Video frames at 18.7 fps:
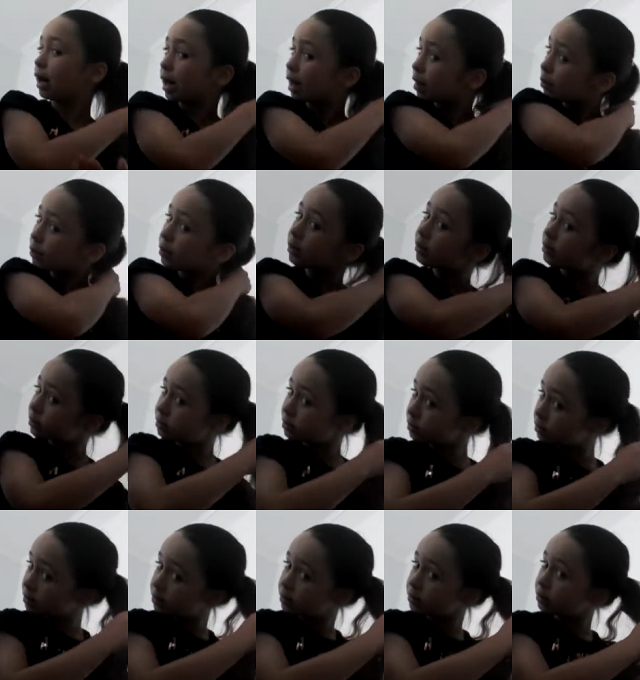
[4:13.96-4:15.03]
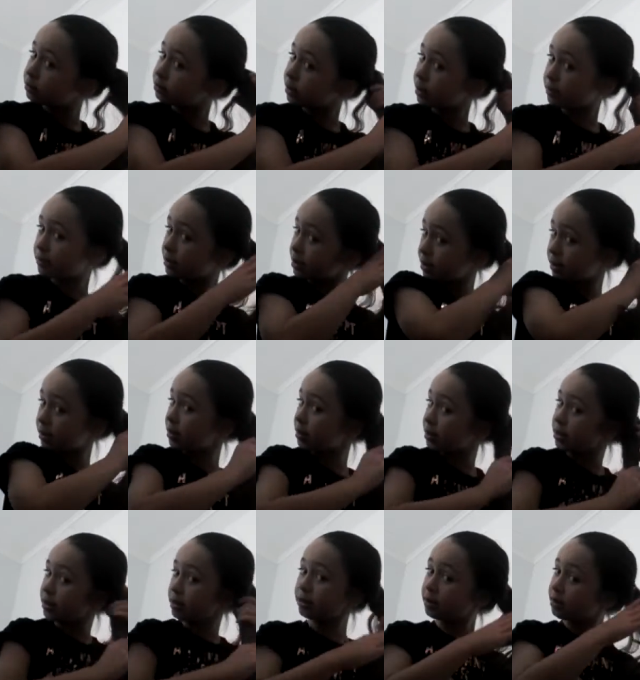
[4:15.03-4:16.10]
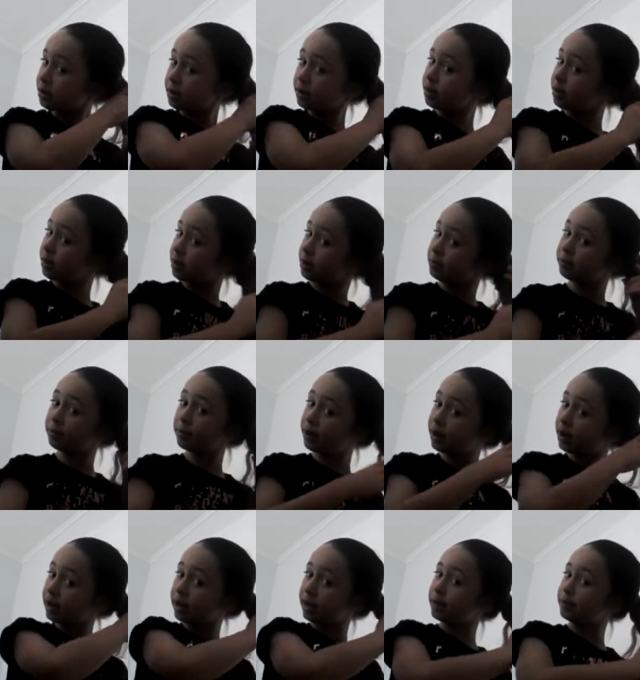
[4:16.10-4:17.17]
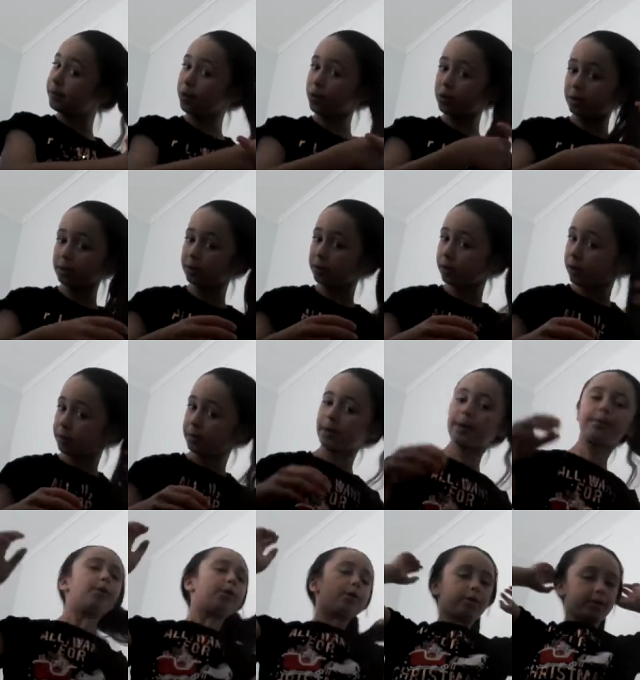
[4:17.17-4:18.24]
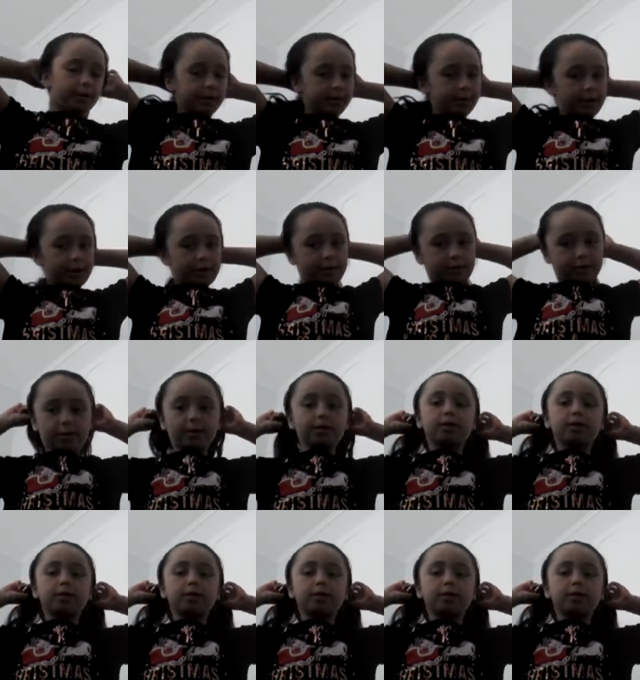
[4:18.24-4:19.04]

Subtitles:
I will rub it in my ponytail.